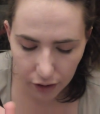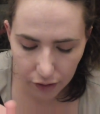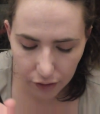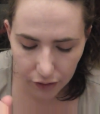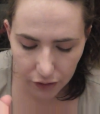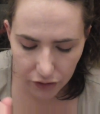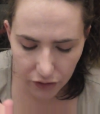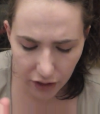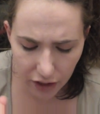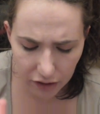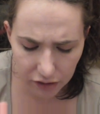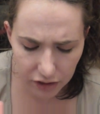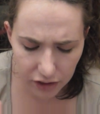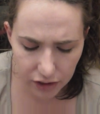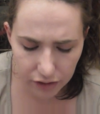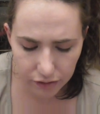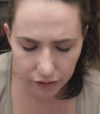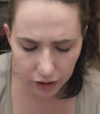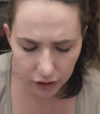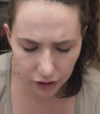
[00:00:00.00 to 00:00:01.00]
They're selling
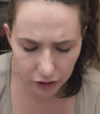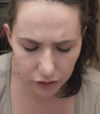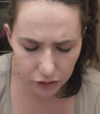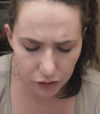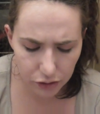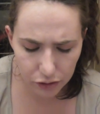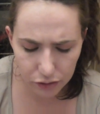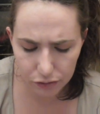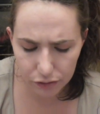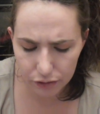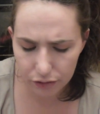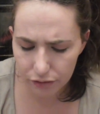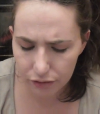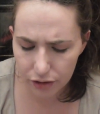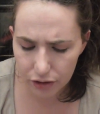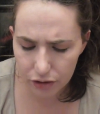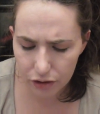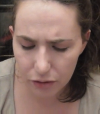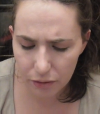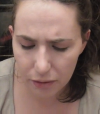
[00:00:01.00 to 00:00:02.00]
these for like
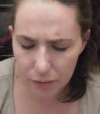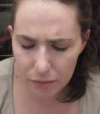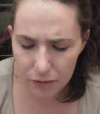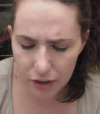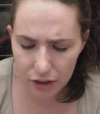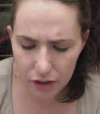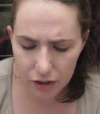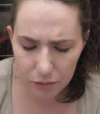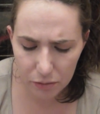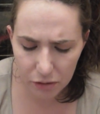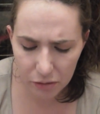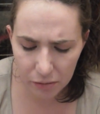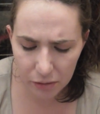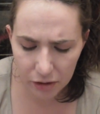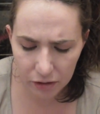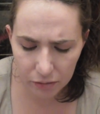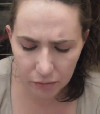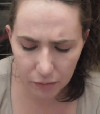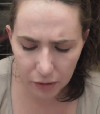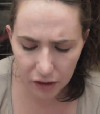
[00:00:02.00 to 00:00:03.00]
$2.50 on their website at the
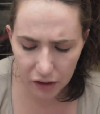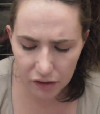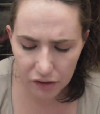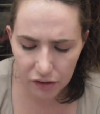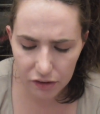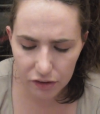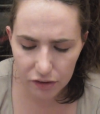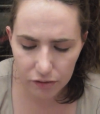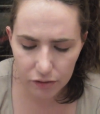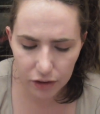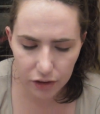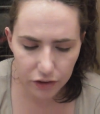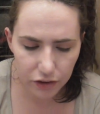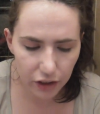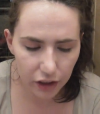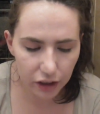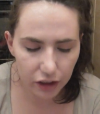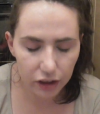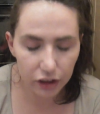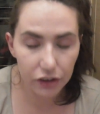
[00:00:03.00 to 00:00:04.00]
moment because they're
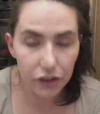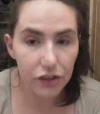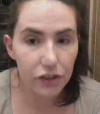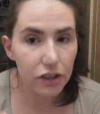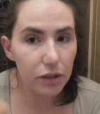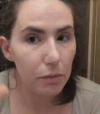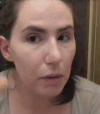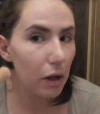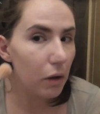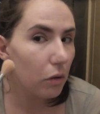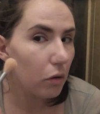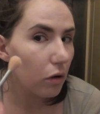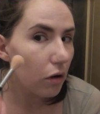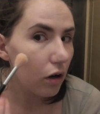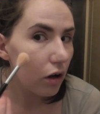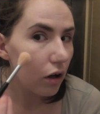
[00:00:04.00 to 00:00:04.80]
trying to clearance them out.